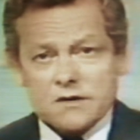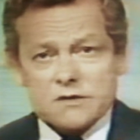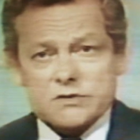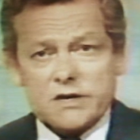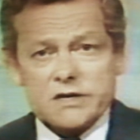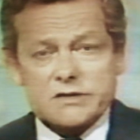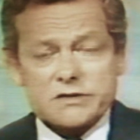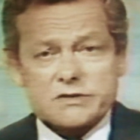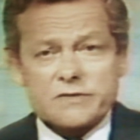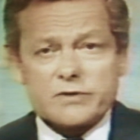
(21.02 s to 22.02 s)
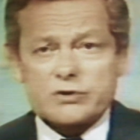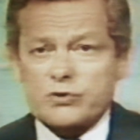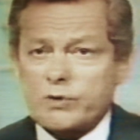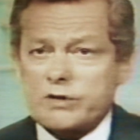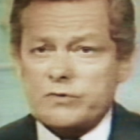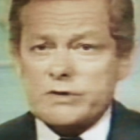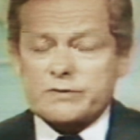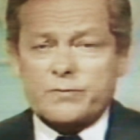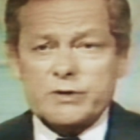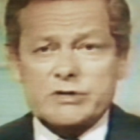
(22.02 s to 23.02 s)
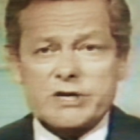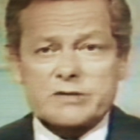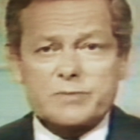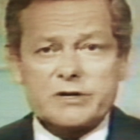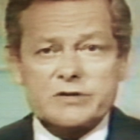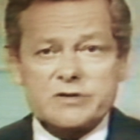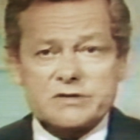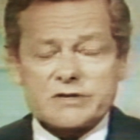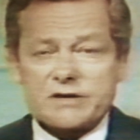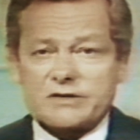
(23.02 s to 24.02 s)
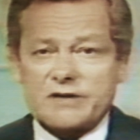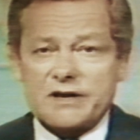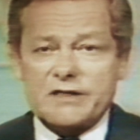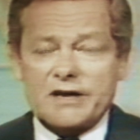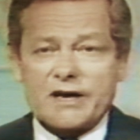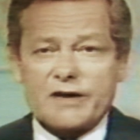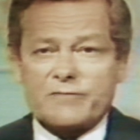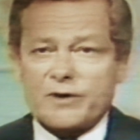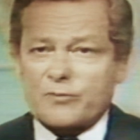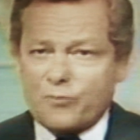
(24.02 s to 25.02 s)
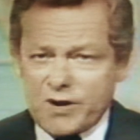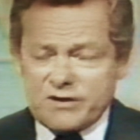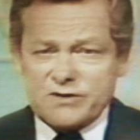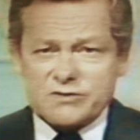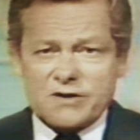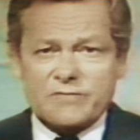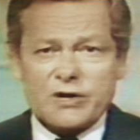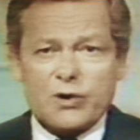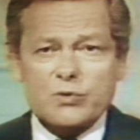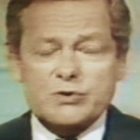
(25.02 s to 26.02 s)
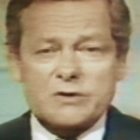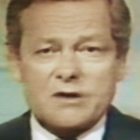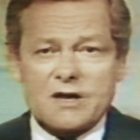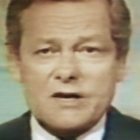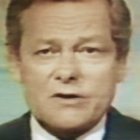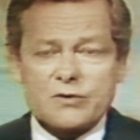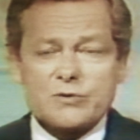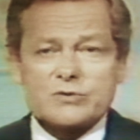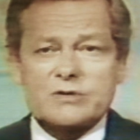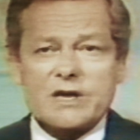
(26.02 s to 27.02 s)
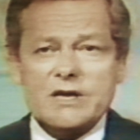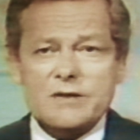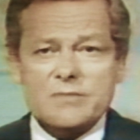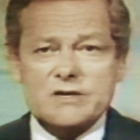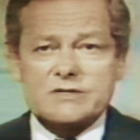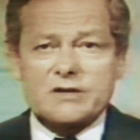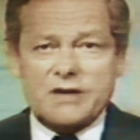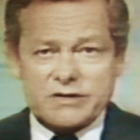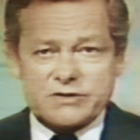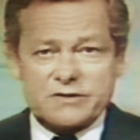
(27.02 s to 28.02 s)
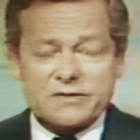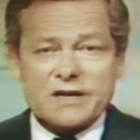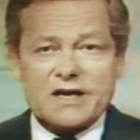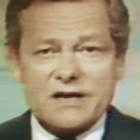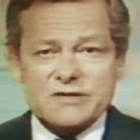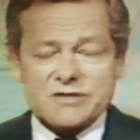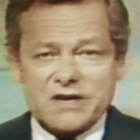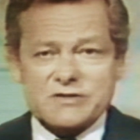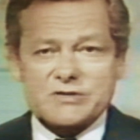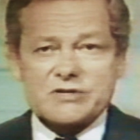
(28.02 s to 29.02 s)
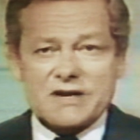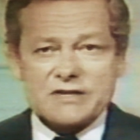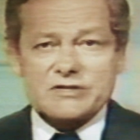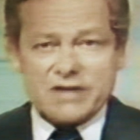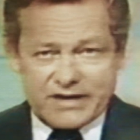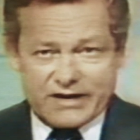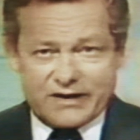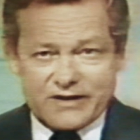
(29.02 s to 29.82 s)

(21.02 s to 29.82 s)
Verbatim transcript: Scientists of a joint U.S.-French expedition said today they have found wreckage of the ocean liner whose name is a legend, the SS Titanic.